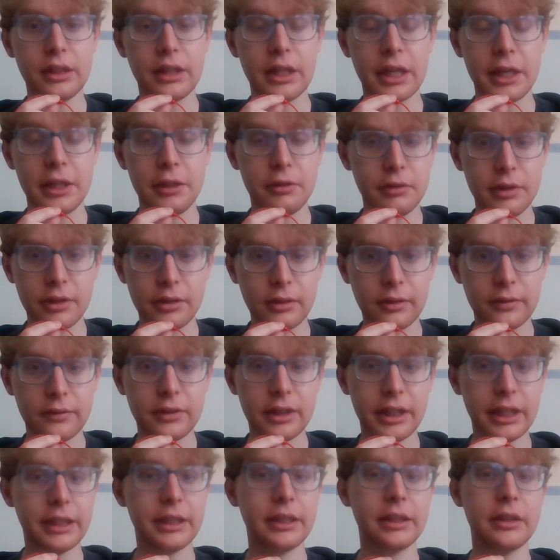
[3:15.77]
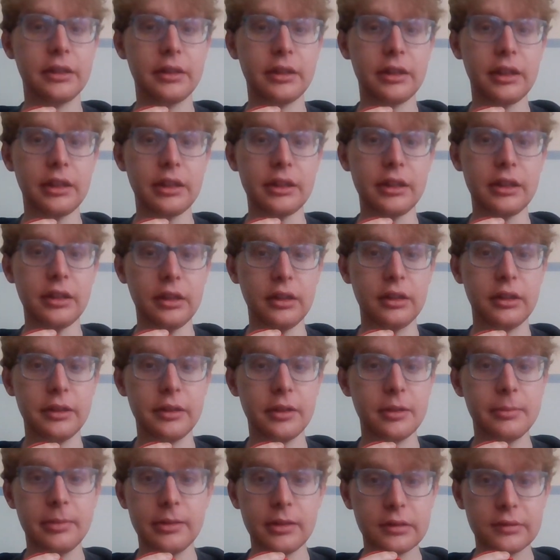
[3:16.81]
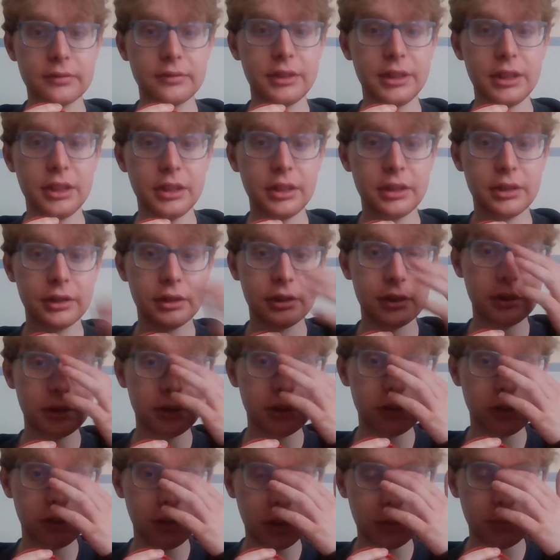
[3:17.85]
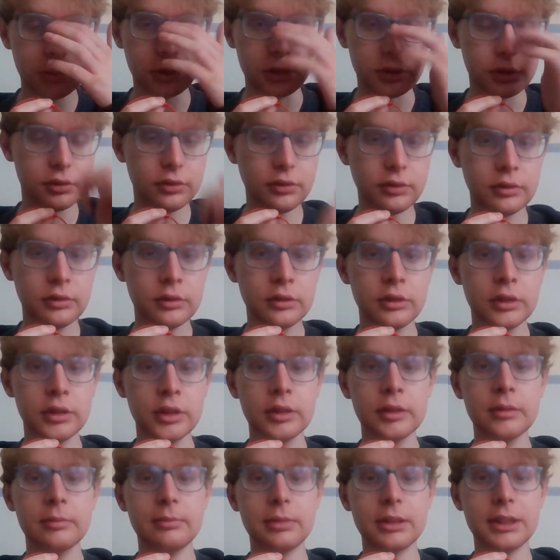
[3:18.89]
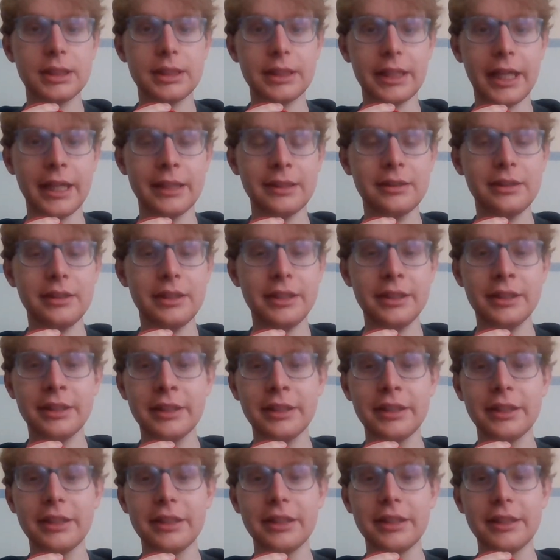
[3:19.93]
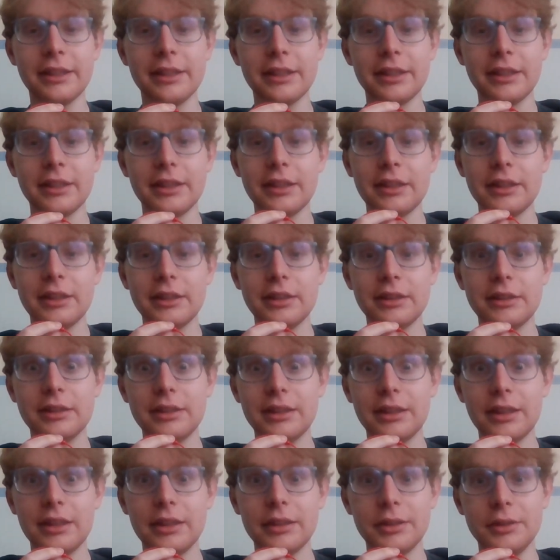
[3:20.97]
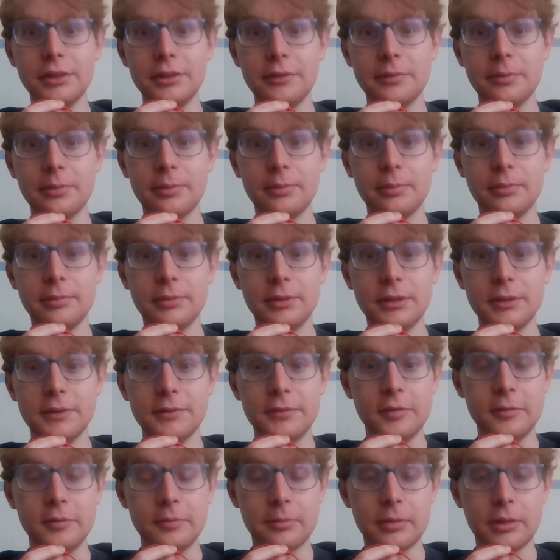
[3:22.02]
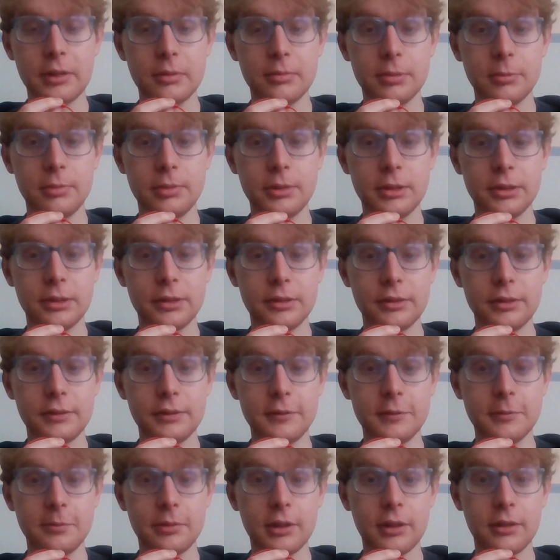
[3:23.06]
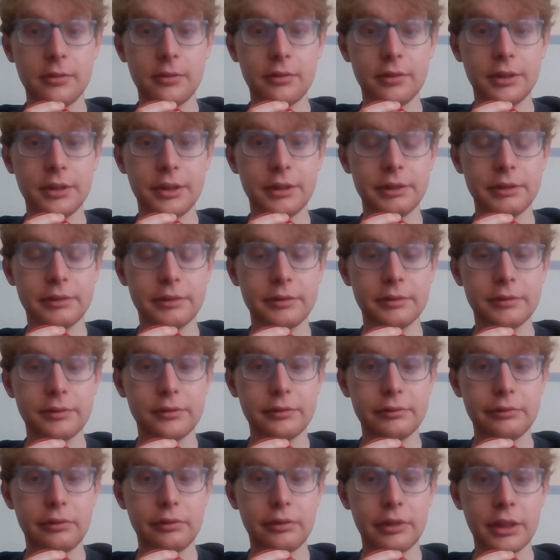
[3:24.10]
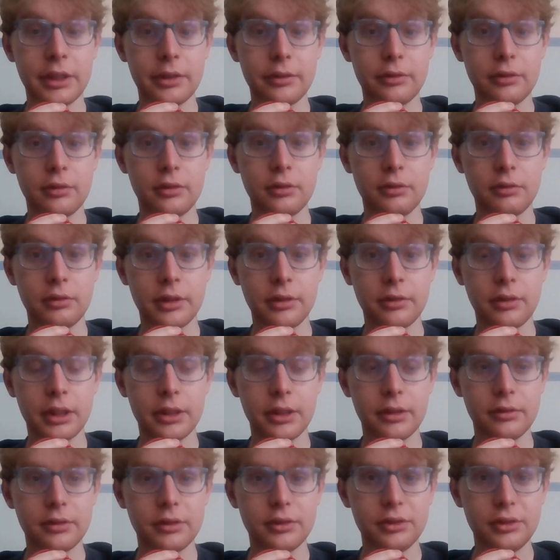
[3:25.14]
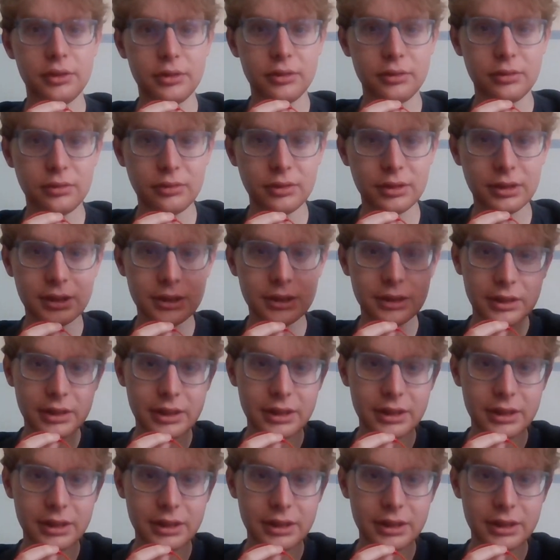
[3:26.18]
getting rid of a little bit of the corruption. But sadly, as you've If you've probably been, if you probably read on the news,